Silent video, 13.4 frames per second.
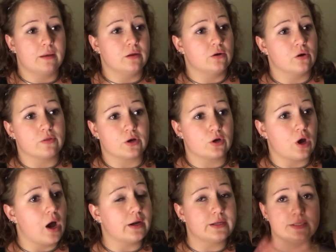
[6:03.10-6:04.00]
you know, they're
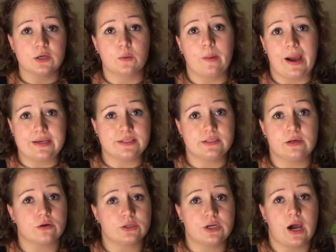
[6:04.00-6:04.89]
gone until past
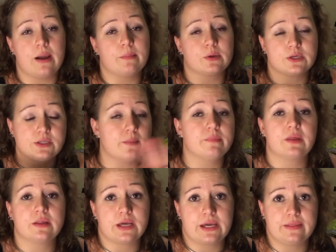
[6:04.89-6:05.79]
dinner time or
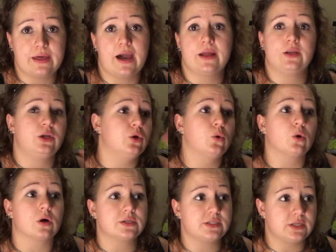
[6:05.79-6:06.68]
something like that, and
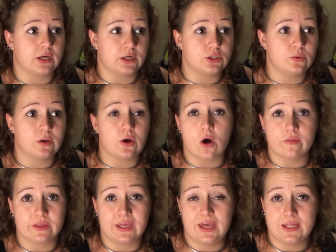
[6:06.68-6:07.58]
you are stuck doing
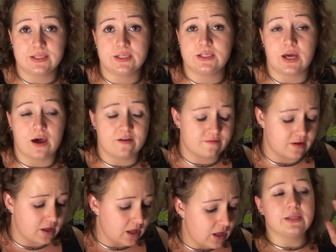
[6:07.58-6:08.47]
all the kids' stuff.
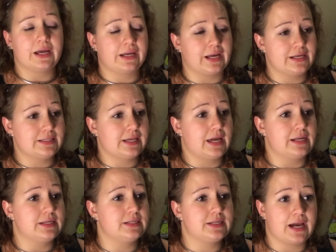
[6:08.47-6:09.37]
Like I said,
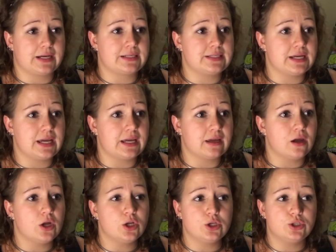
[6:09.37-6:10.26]
texting,
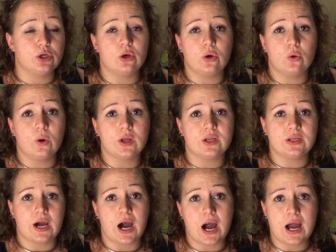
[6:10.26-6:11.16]
do
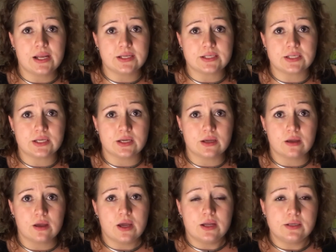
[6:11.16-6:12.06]
not
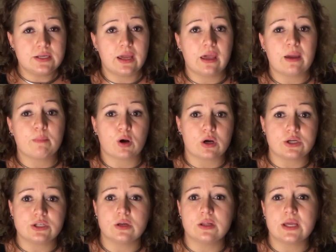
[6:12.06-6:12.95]
take it
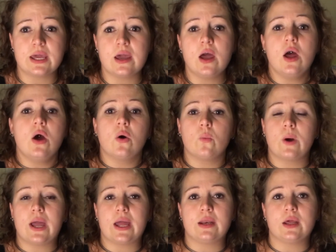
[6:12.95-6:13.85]
personally
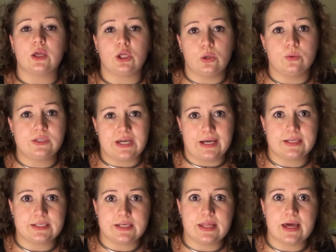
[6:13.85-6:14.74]
when you
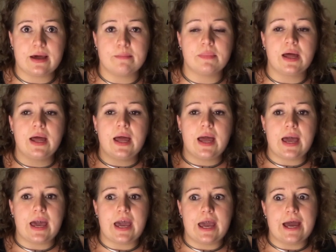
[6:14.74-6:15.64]
text them
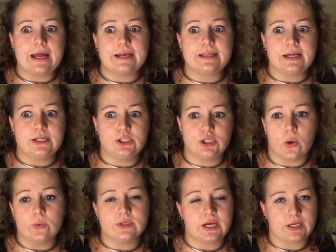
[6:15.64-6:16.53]
and they
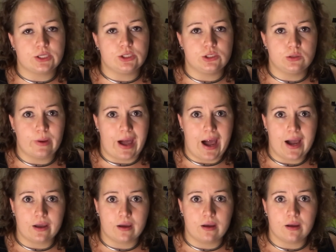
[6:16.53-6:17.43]
don't text you
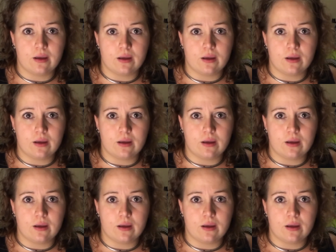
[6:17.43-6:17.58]
back